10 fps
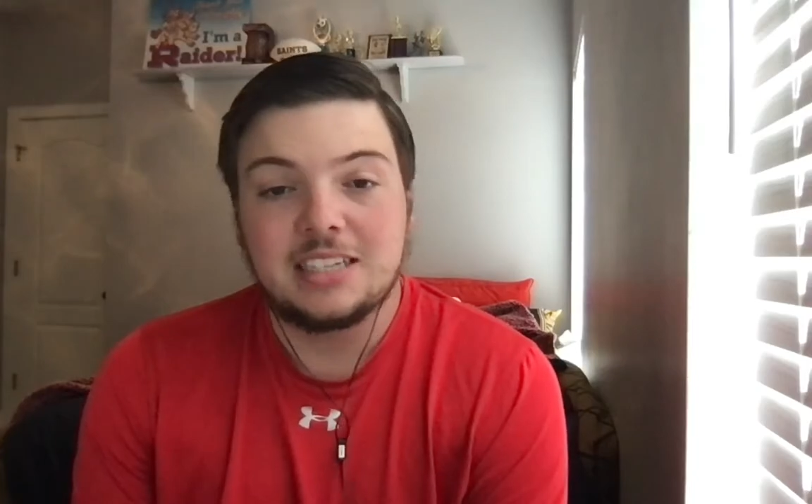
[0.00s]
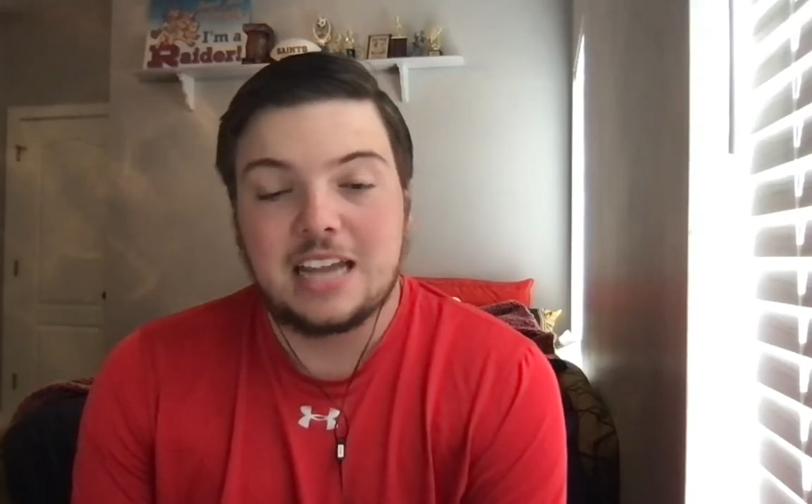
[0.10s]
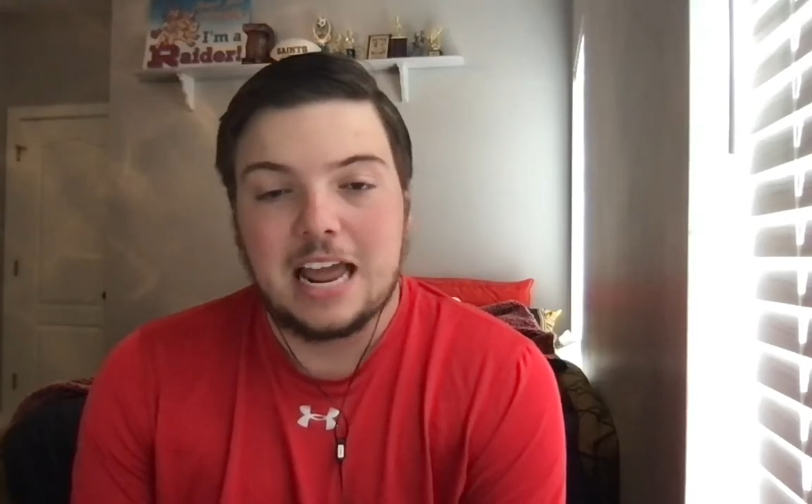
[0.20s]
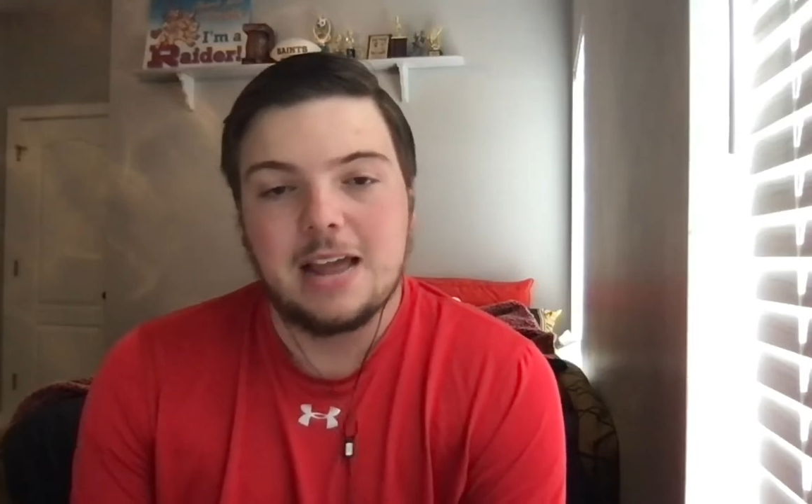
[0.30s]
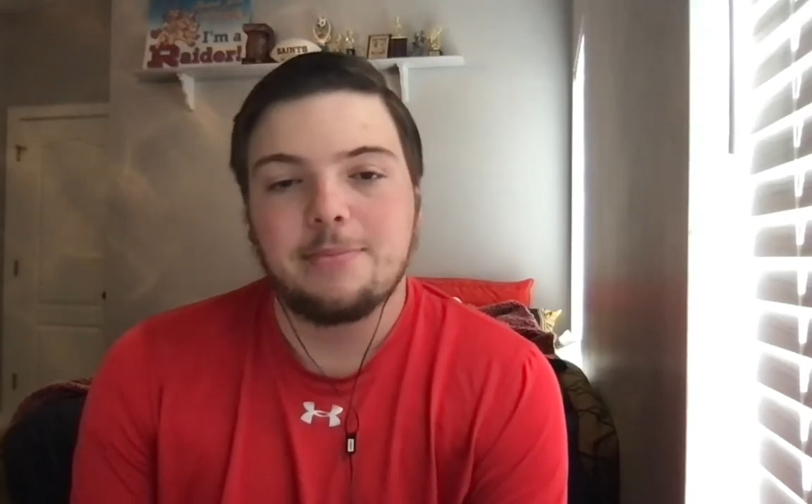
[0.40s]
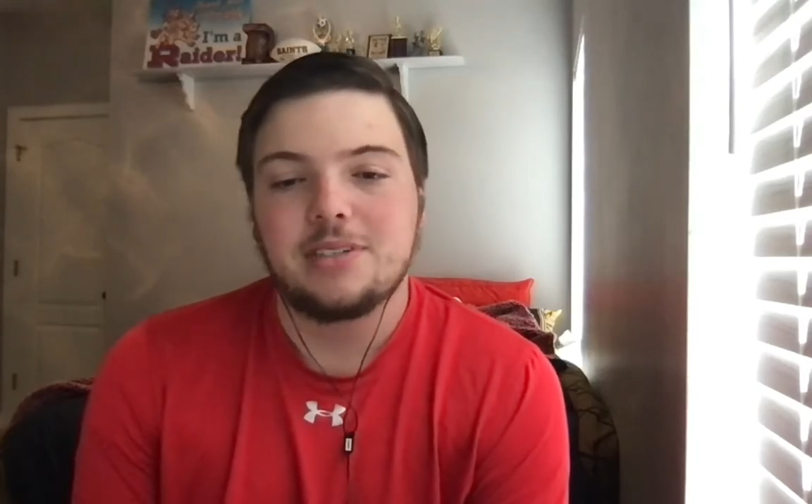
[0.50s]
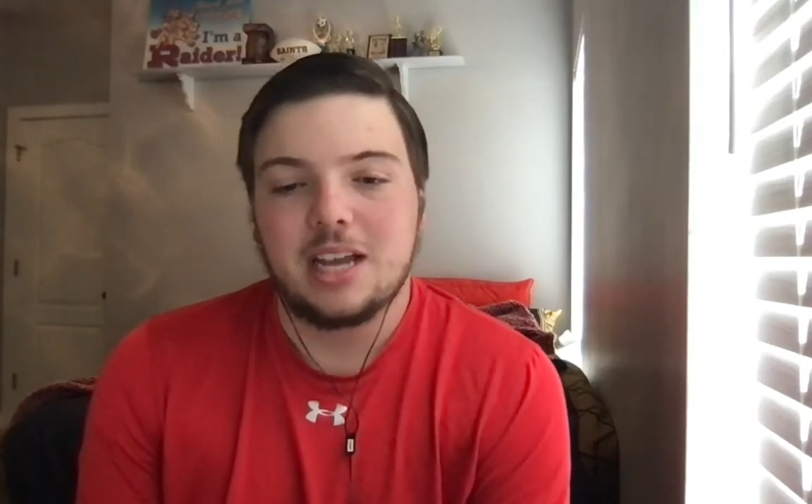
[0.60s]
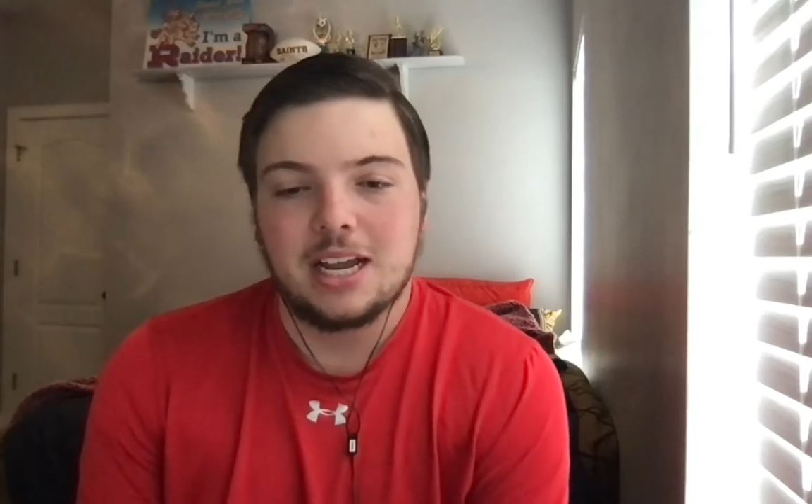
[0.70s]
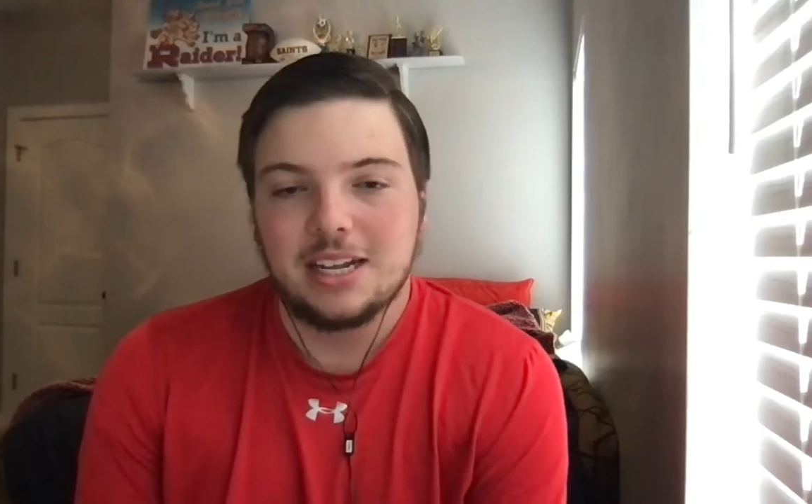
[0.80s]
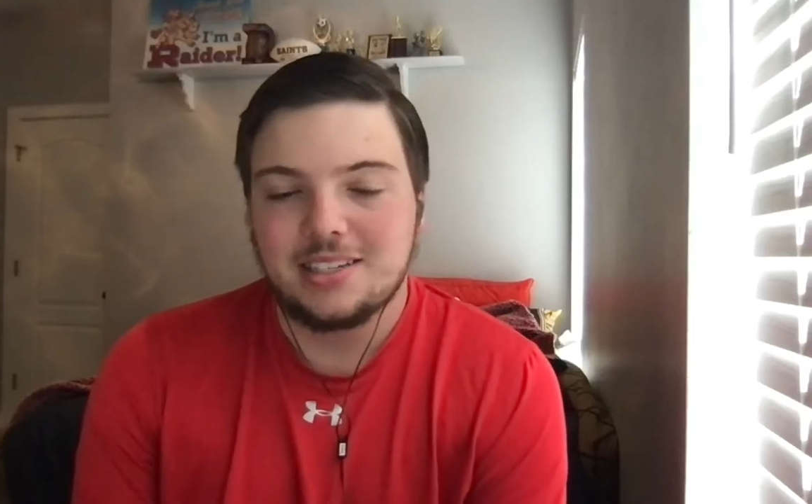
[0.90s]
games
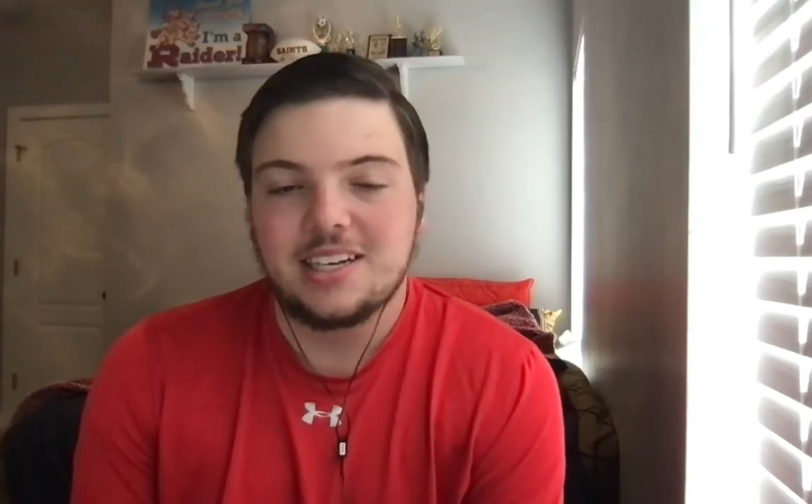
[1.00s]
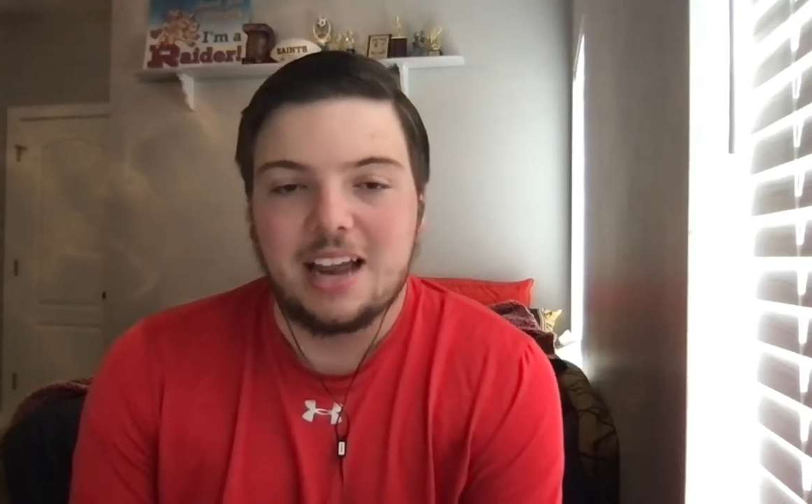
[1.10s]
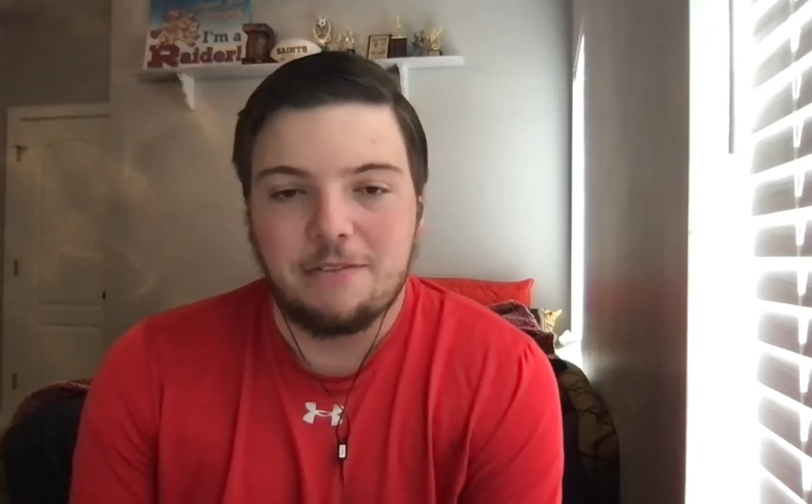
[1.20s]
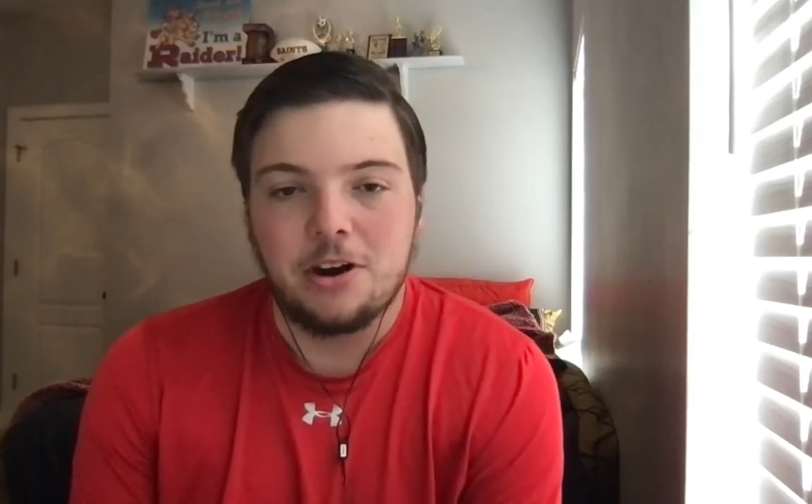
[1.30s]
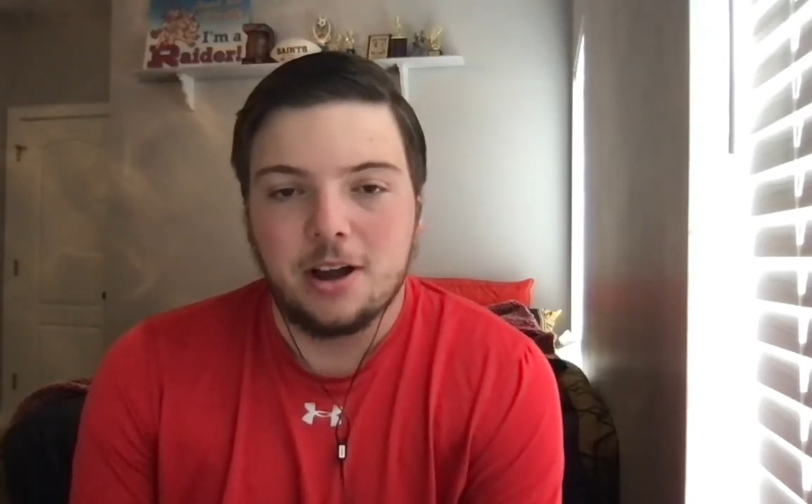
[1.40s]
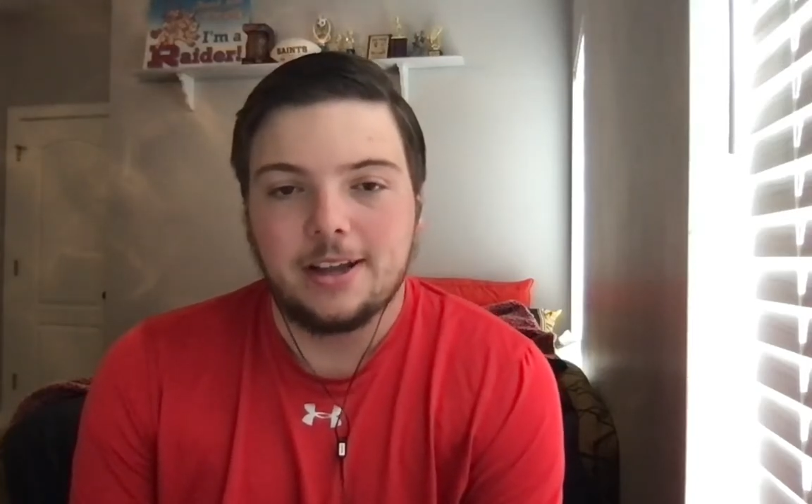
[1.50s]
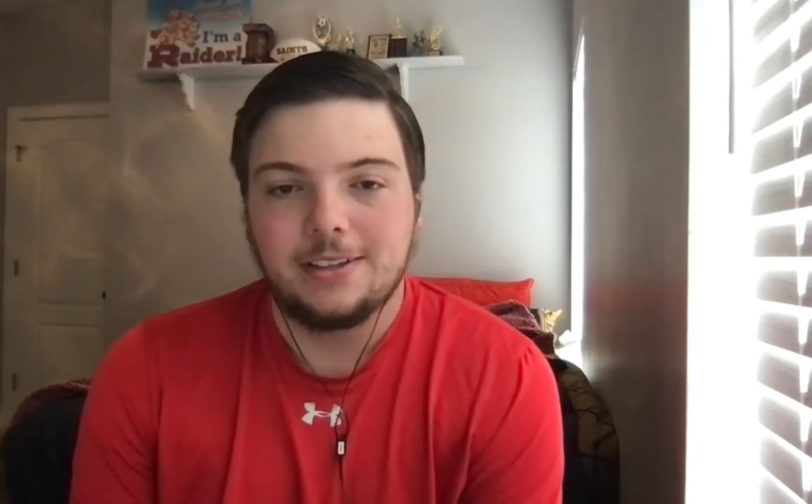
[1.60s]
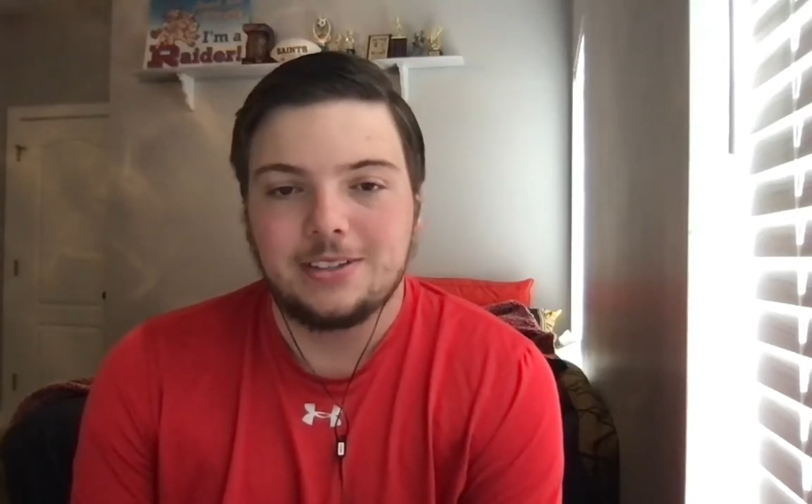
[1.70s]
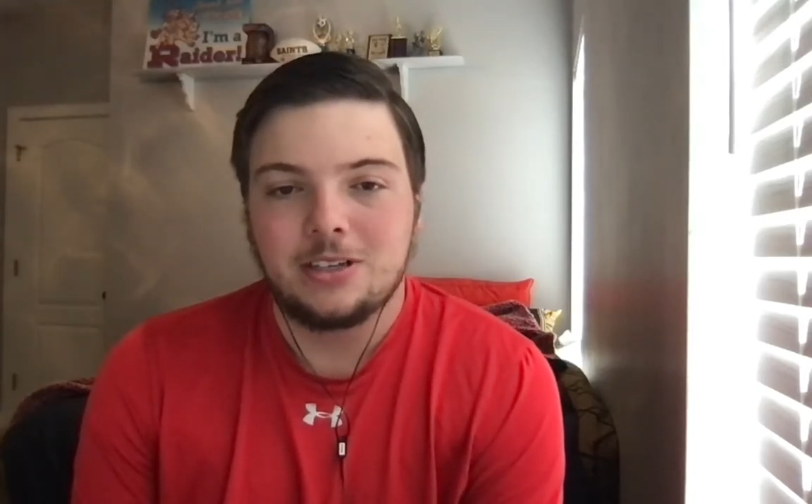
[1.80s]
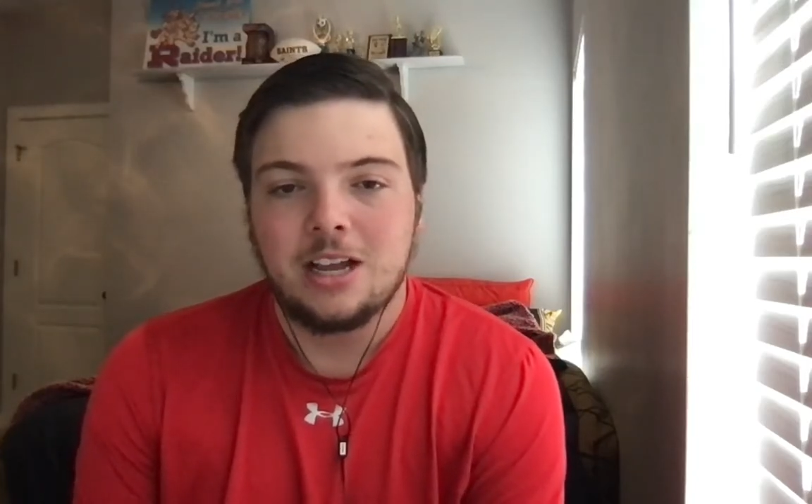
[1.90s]
against the Denver
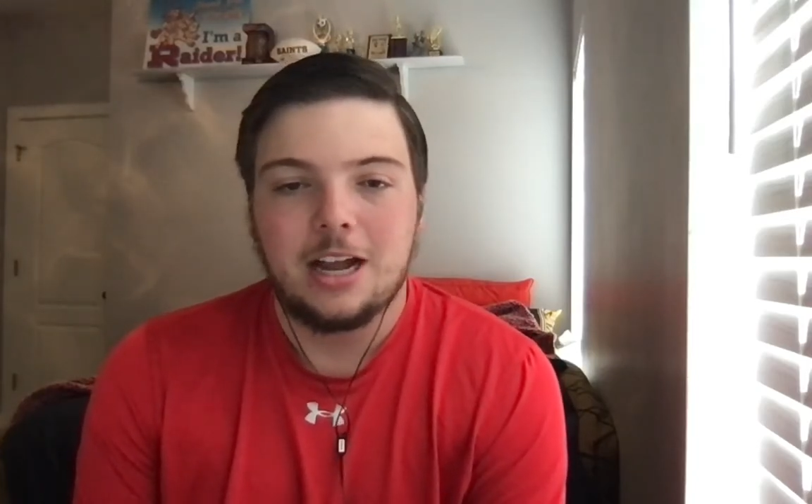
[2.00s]
Nuggets.